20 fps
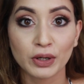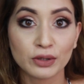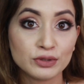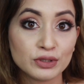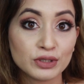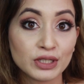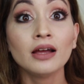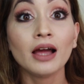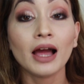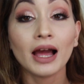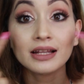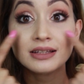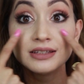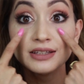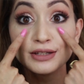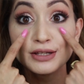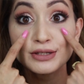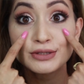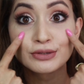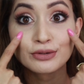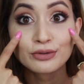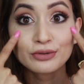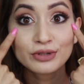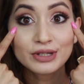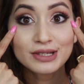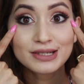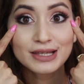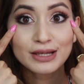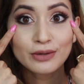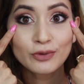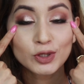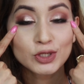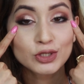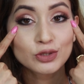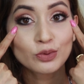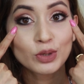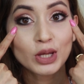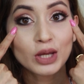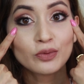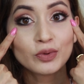powder. And there is no creasing
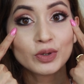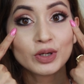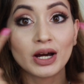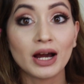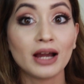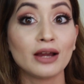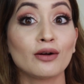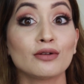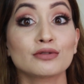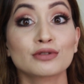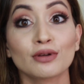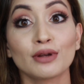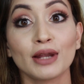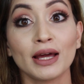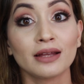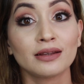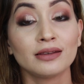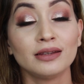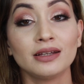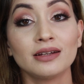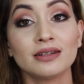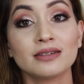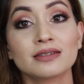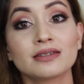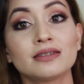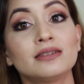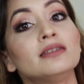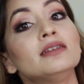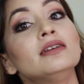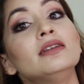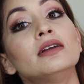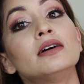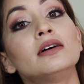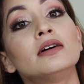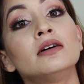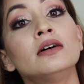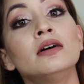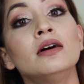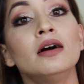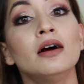whatsoever. I also like the
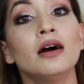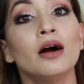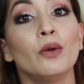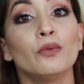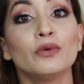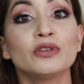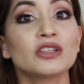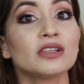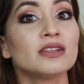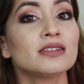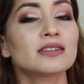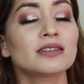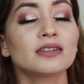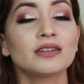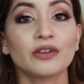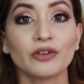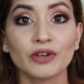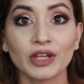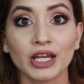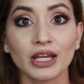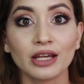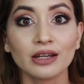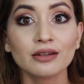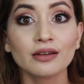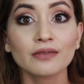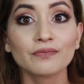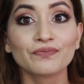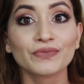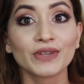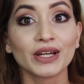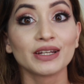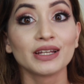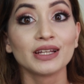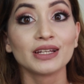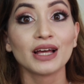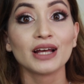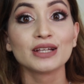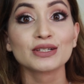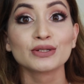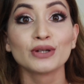concealer, which is great that
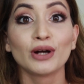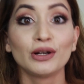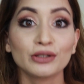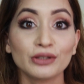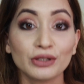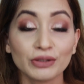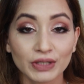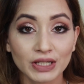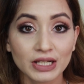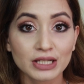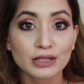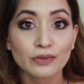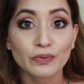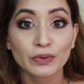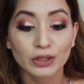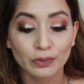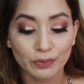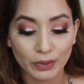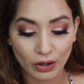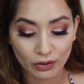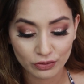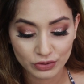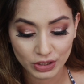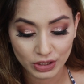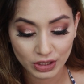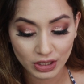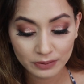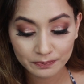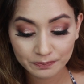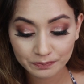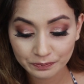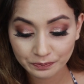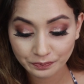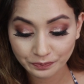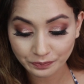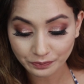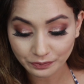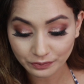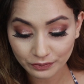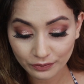it has not creased with the powder.
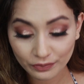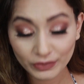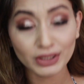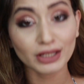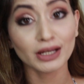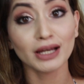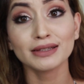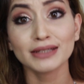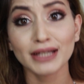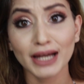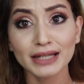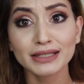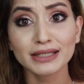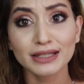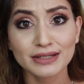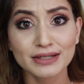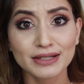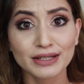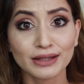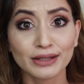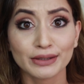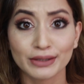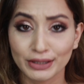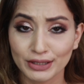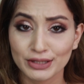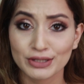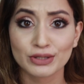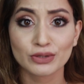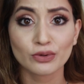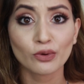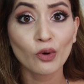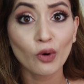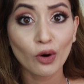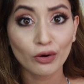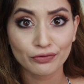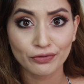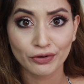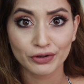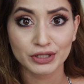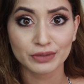And that concealer is so
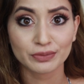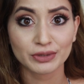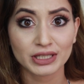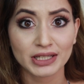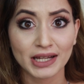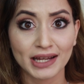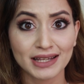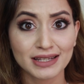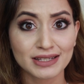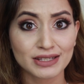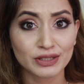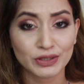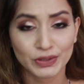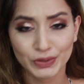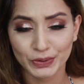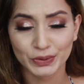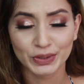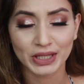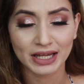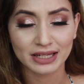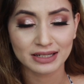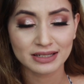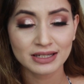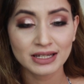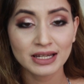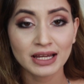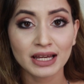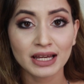affordable, guys. You know that.